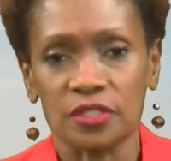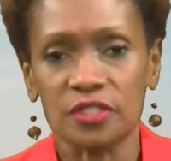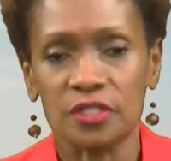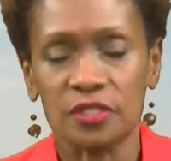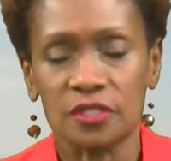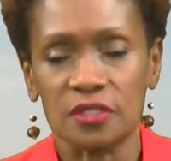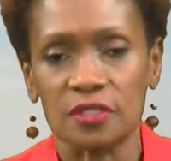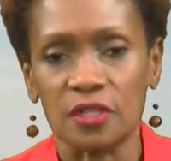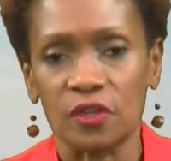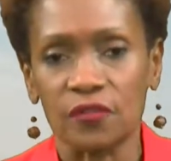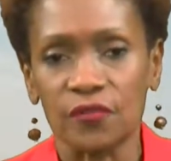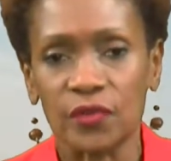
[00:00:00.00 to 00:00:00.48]
to
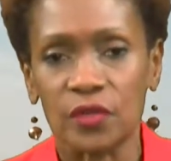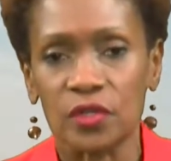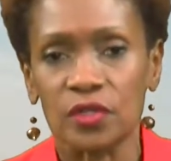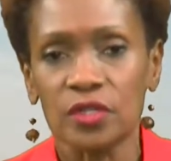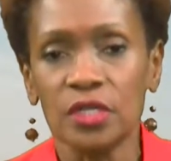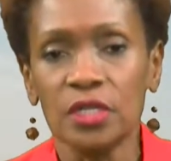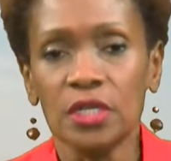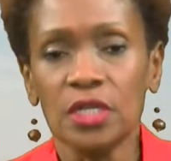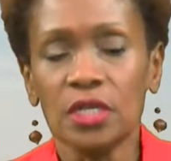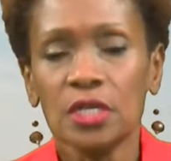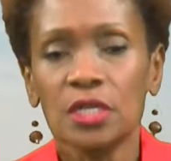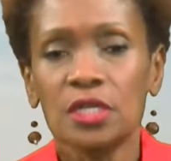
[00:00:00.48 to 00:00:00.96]
suffer.
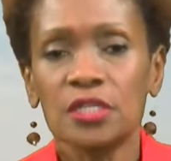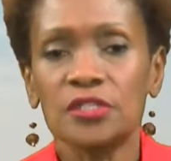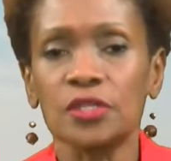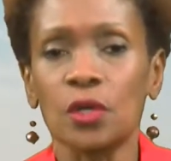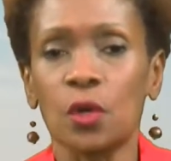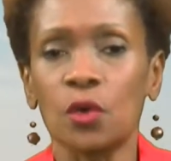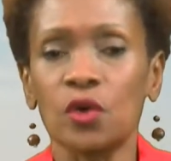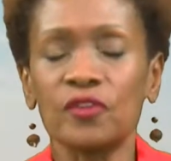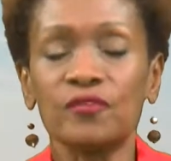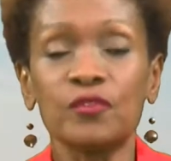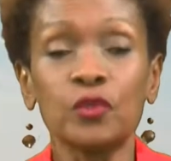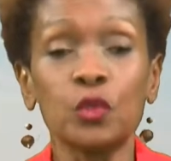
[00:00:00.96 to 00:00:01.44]

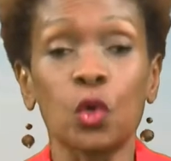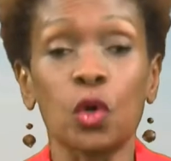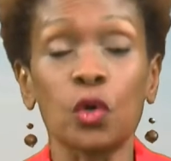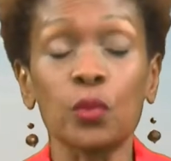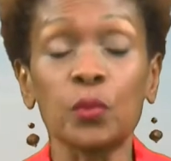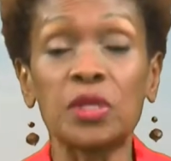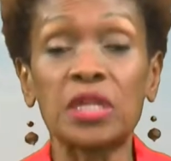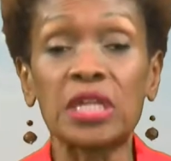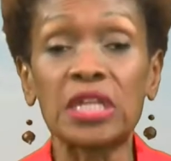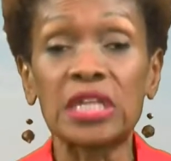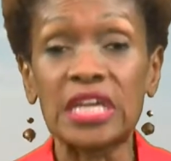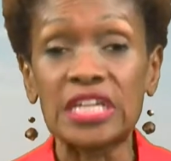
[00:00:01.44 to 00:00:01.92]
So if your
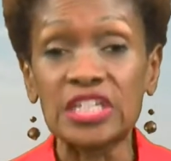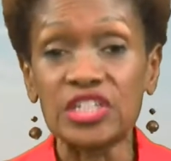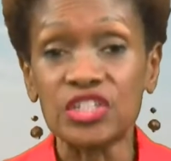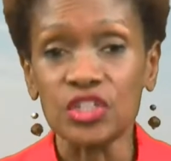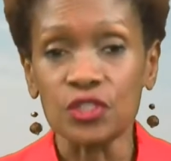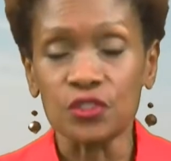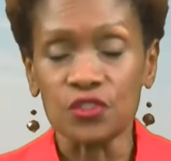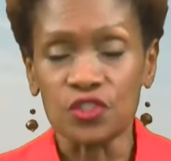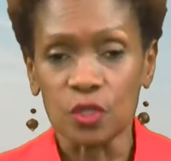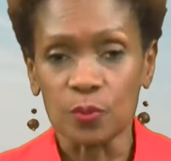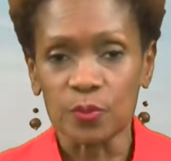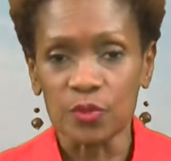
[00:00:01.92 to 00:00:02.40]

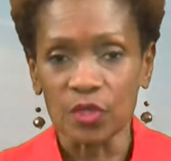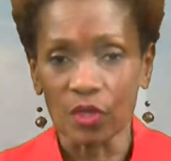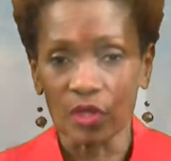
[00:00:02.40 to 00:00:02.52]
relationships are